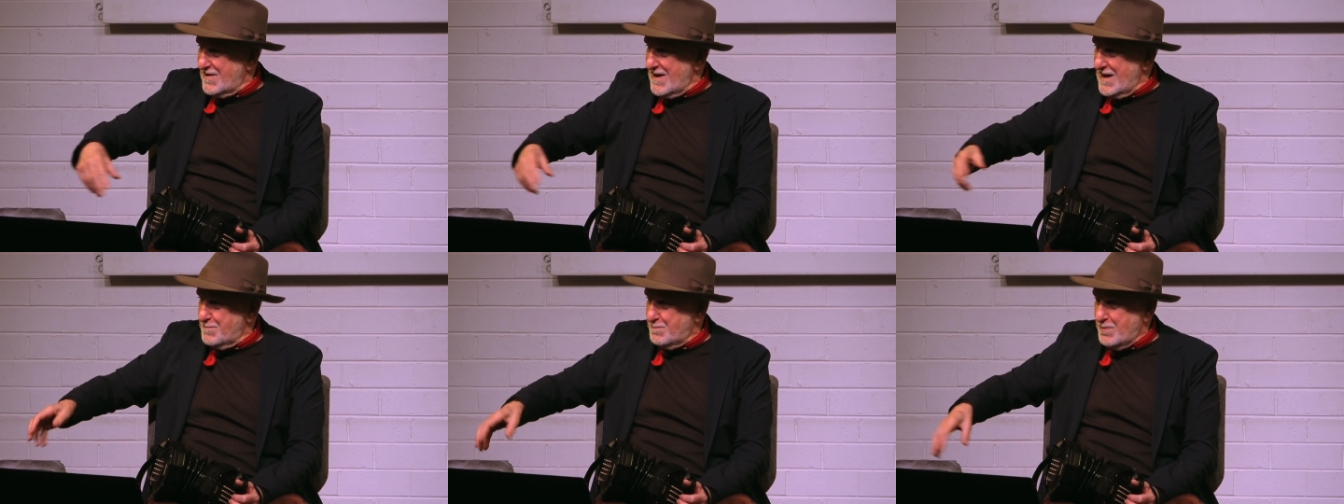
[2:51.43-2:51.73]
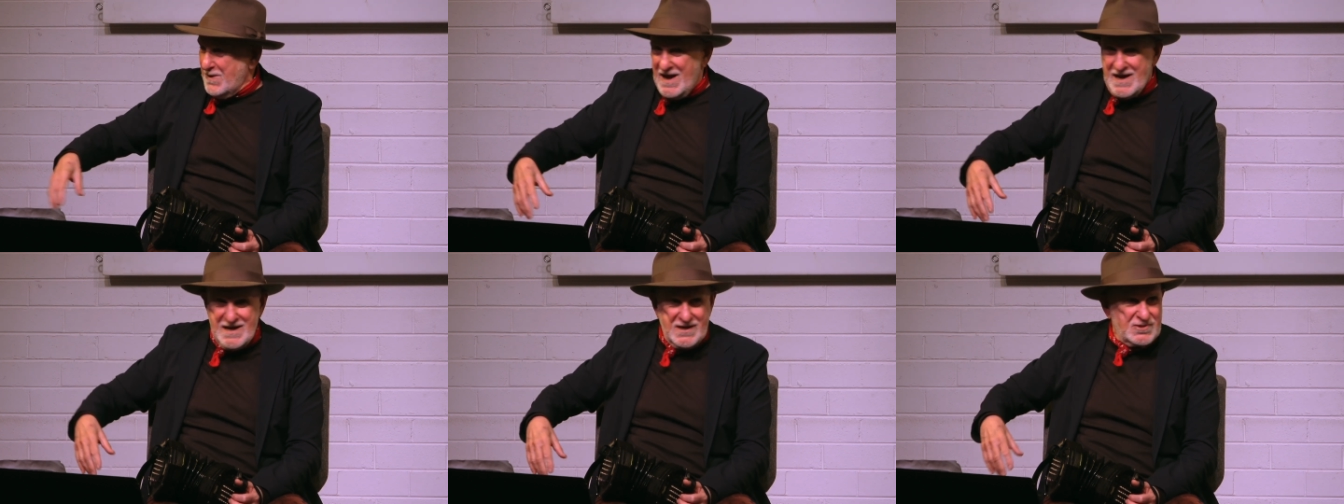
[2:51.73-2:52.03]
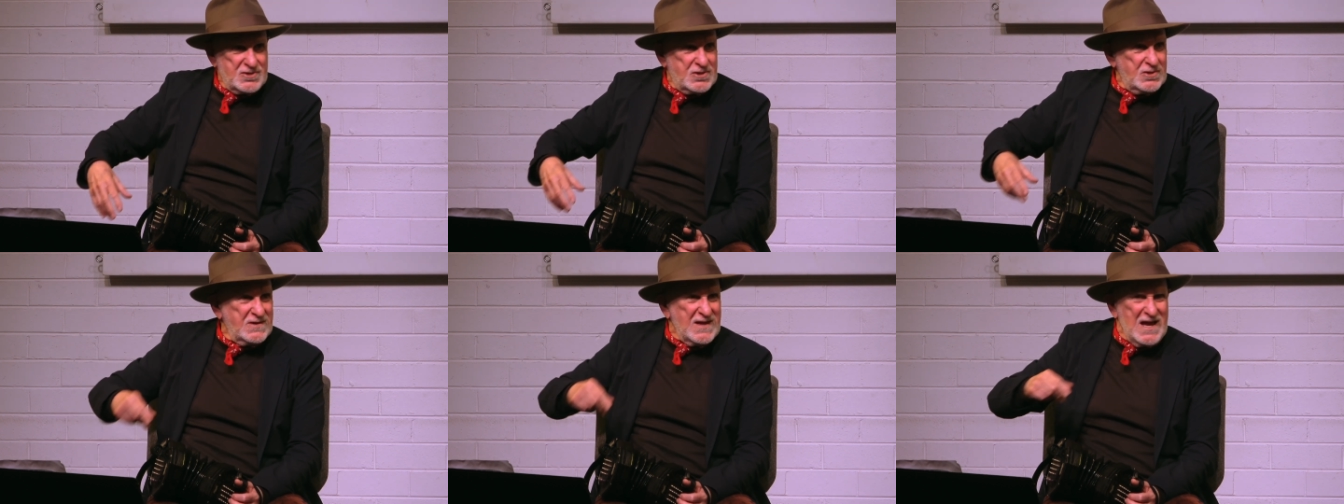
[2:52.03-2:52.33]
They'd play a
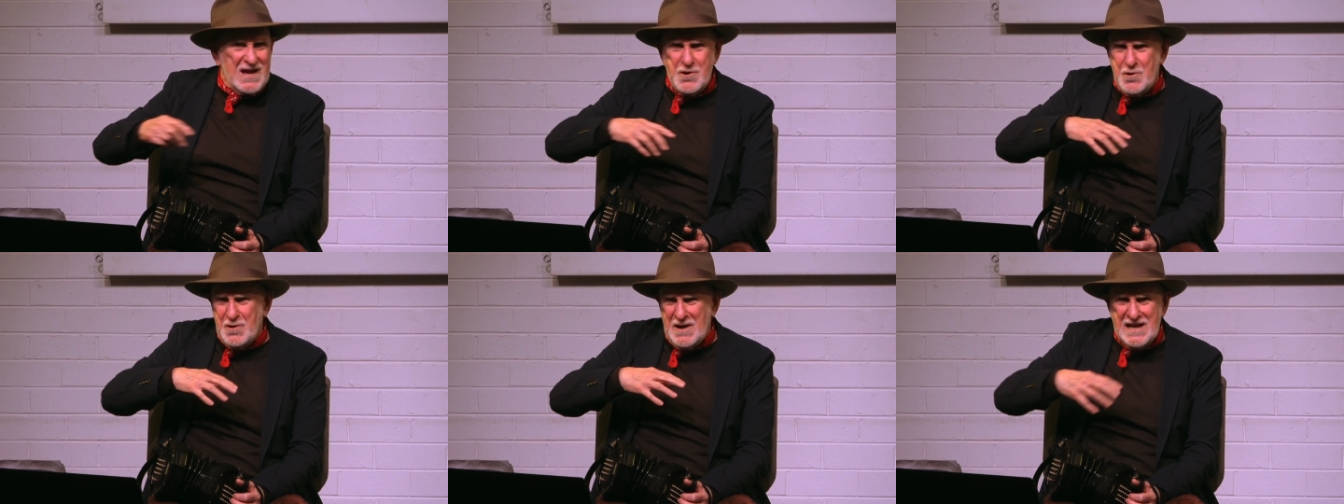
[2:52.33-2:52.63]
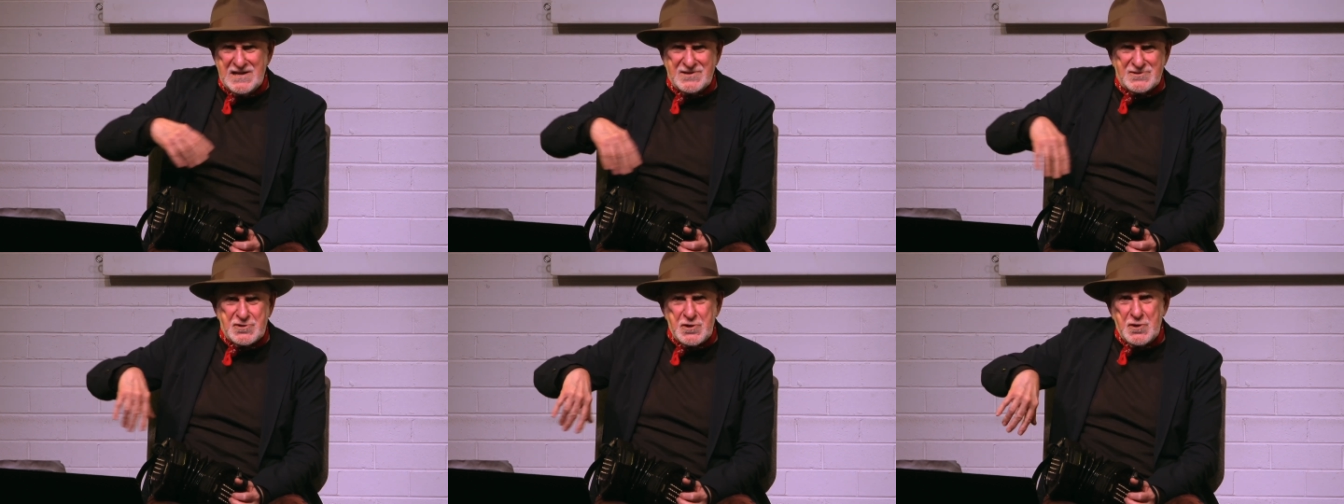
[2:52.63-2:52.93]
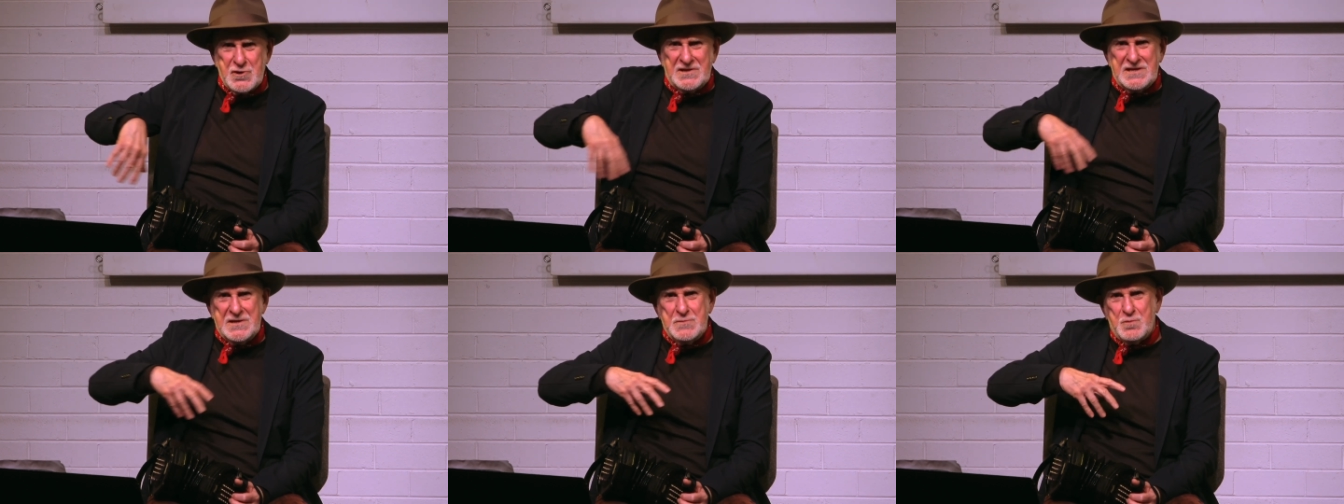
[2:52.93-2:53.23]
tune. They all had
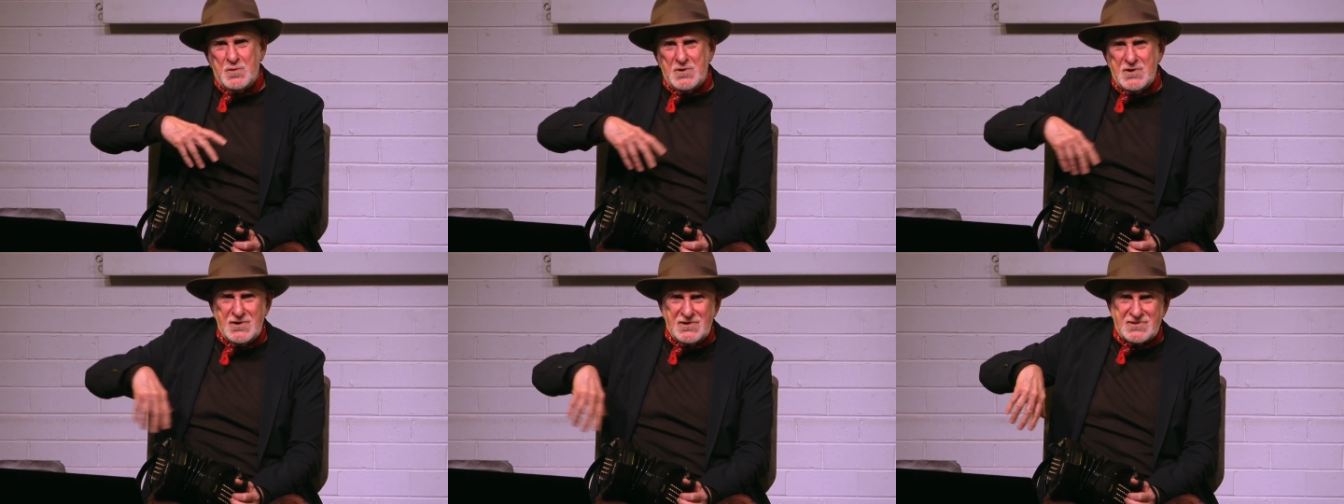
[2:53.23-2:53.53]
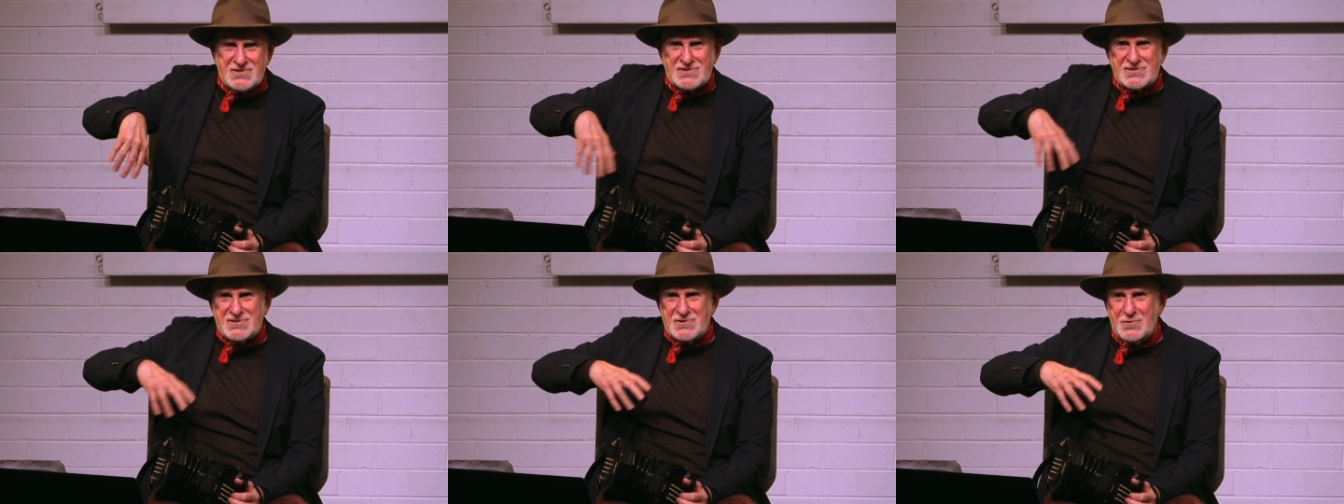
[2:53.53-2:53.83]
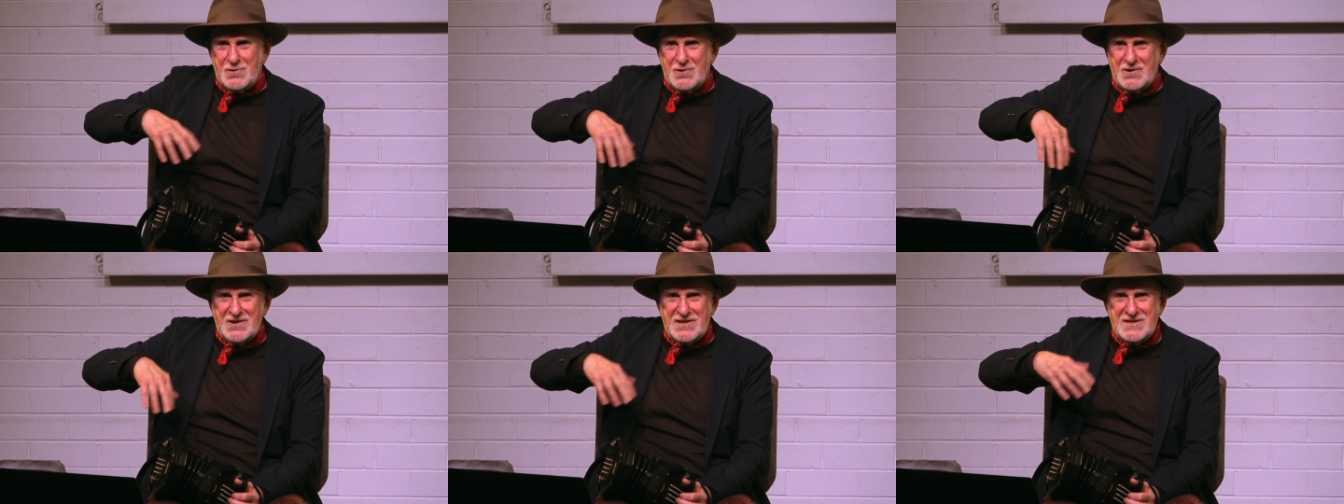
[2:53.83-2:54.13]
dirty words
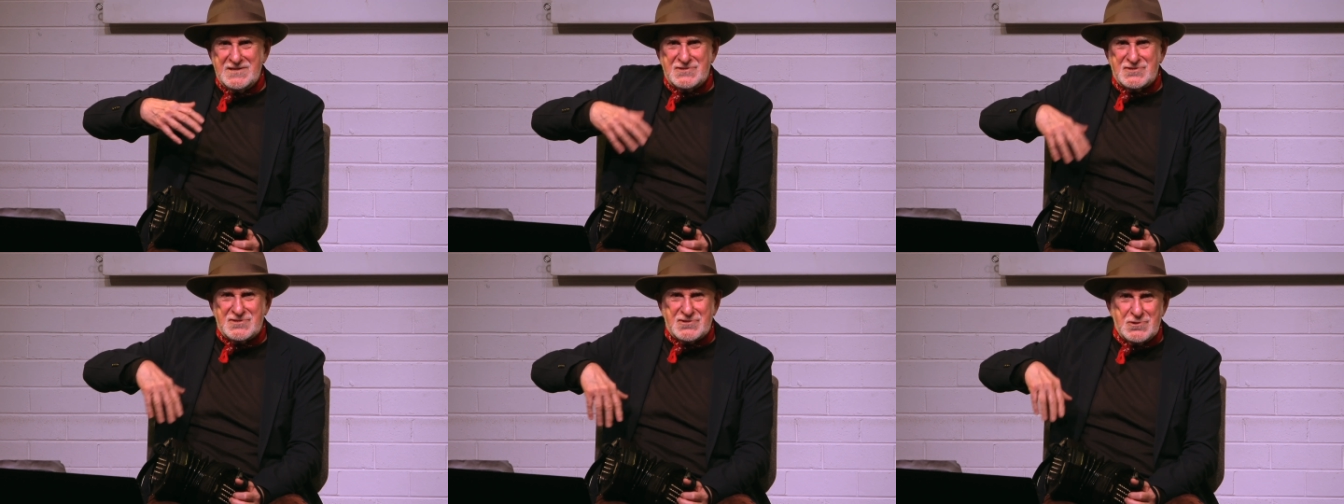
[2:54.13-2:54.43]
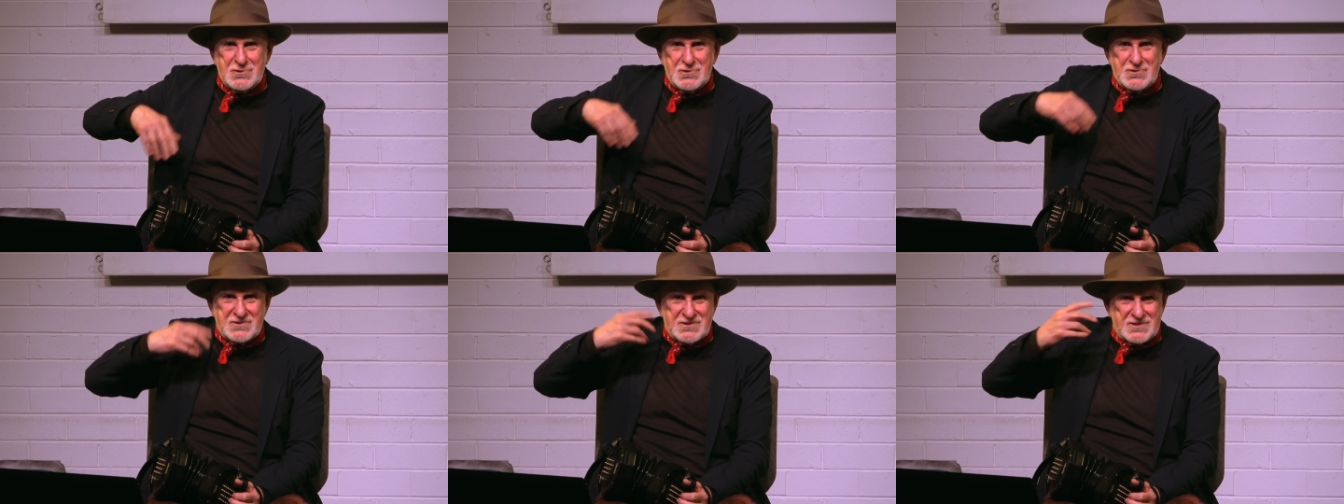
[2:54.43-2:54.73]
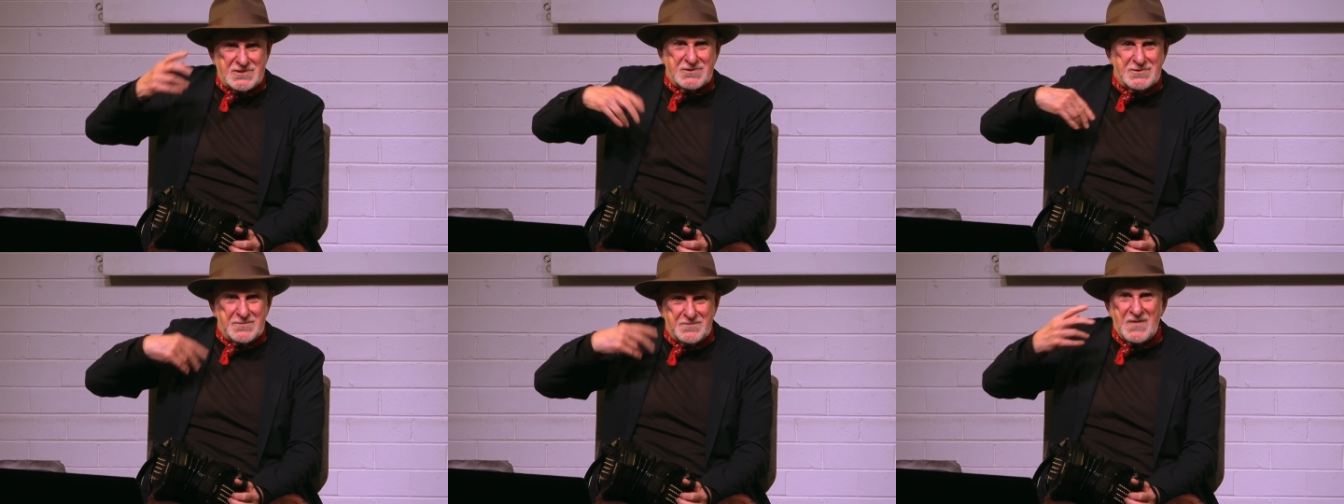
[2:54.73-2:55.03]
to all these tunes
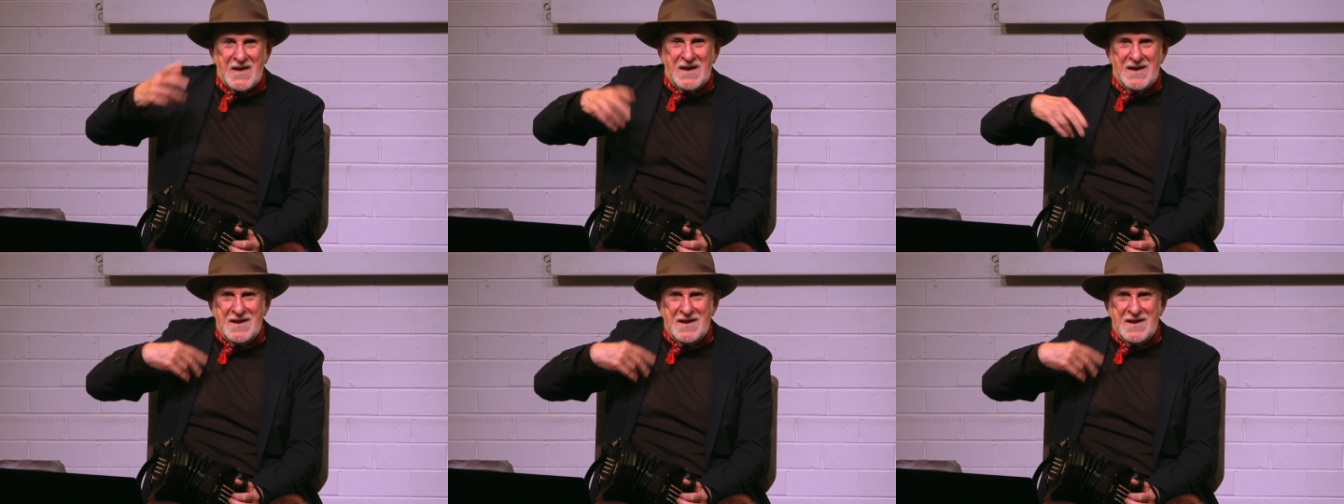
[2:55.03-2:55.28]
to